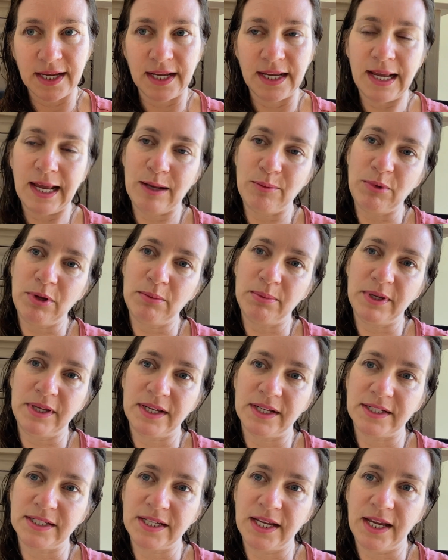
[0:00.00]
and maybe
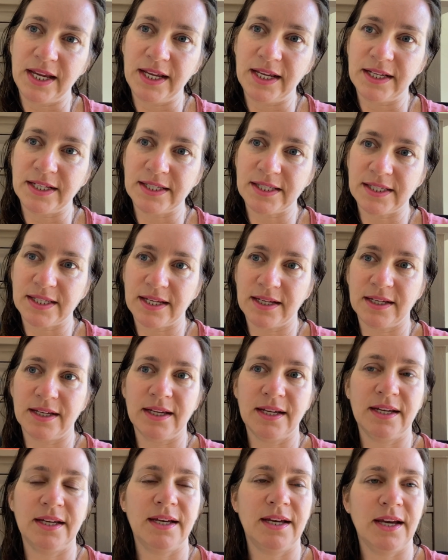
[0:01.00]
it takes,
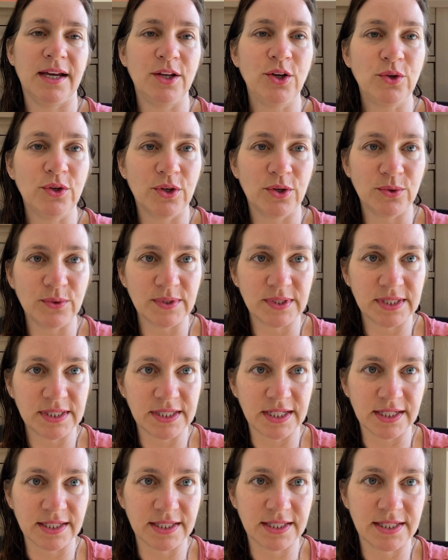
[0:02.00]
I don't know,
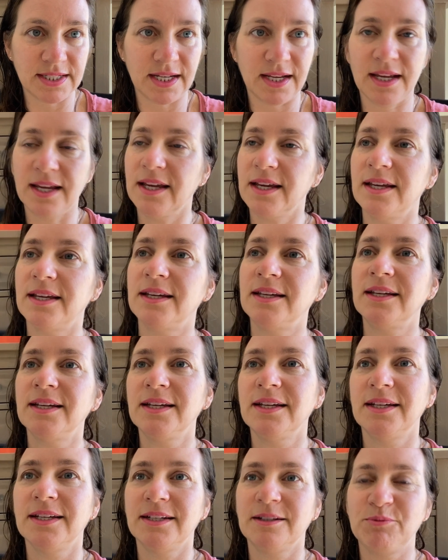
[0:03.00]

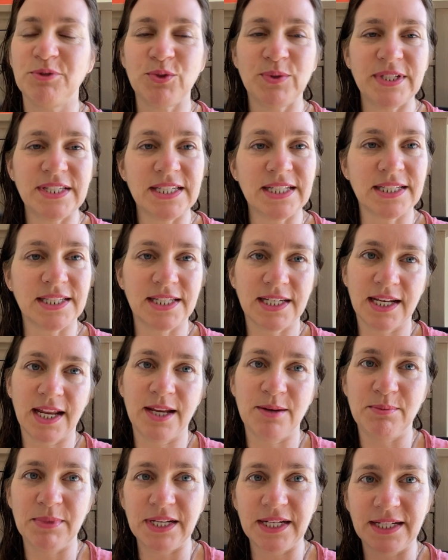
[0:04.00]
between 6 to
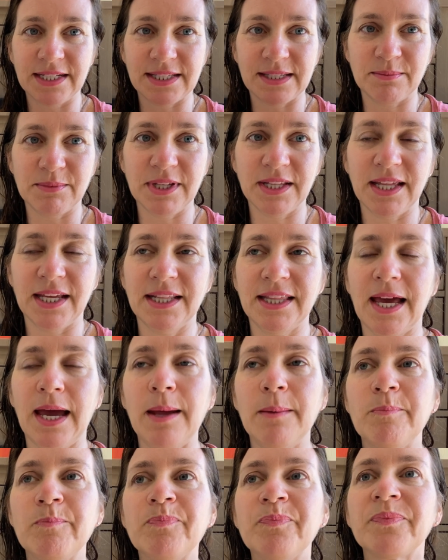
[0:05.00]
9 minutes, something like
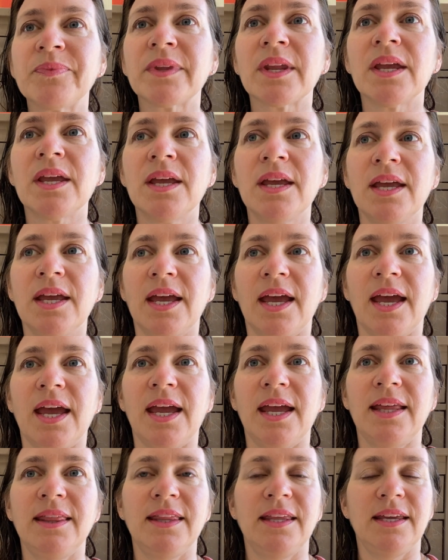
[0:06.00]
that.
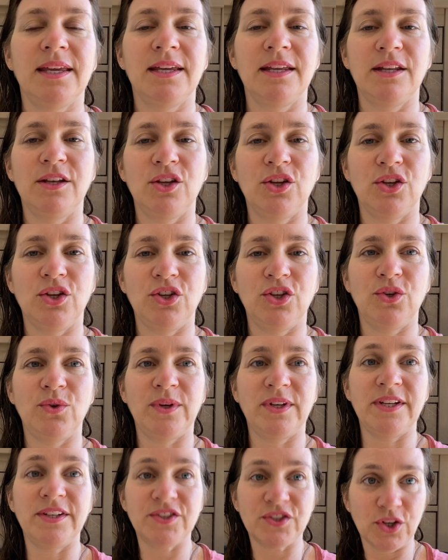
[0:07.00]
And then you
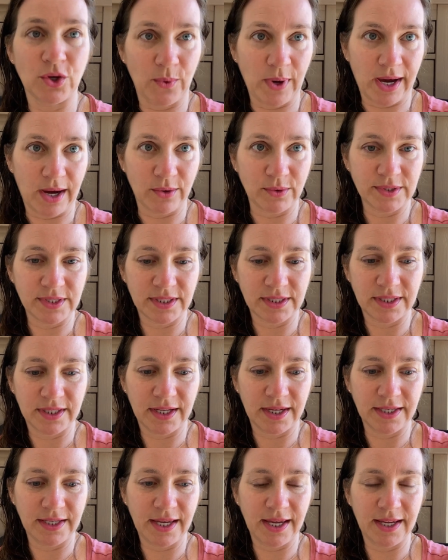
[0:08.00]
need to go out
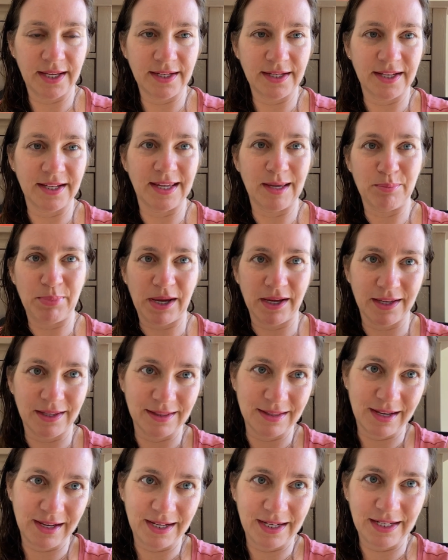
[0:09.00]
again and get back in
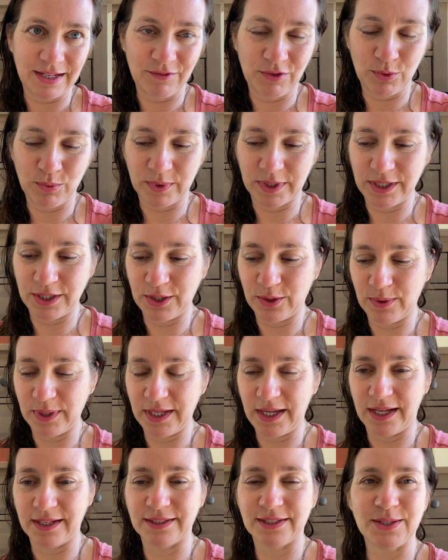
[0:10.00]
line if you want to go
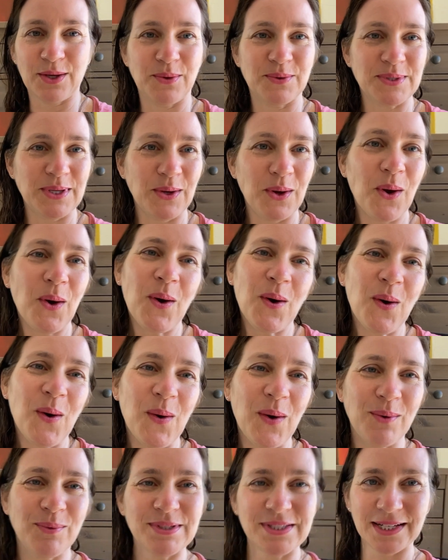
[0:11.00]
again. So I was like,
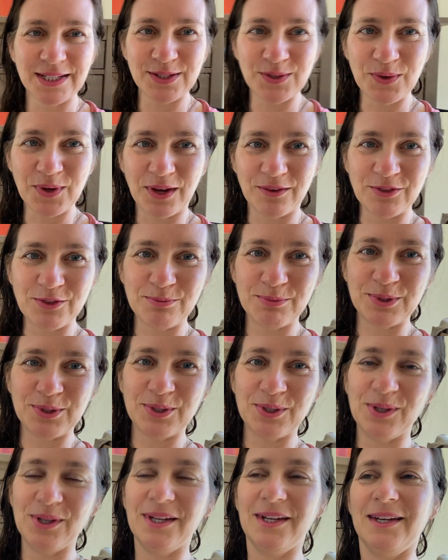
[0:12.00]
I was like so
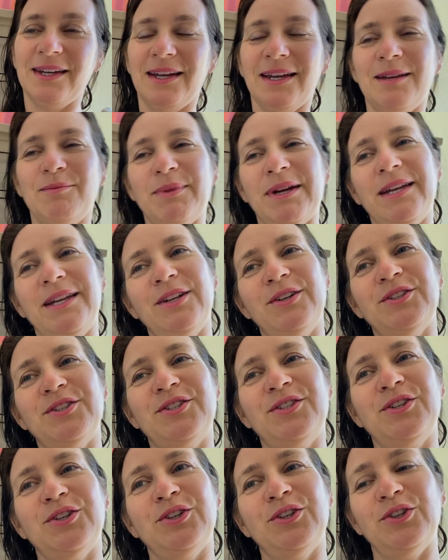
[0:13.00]
comfortable in my inner
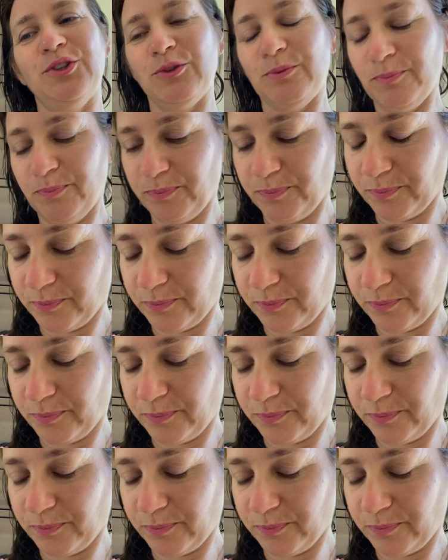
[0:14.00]
tube.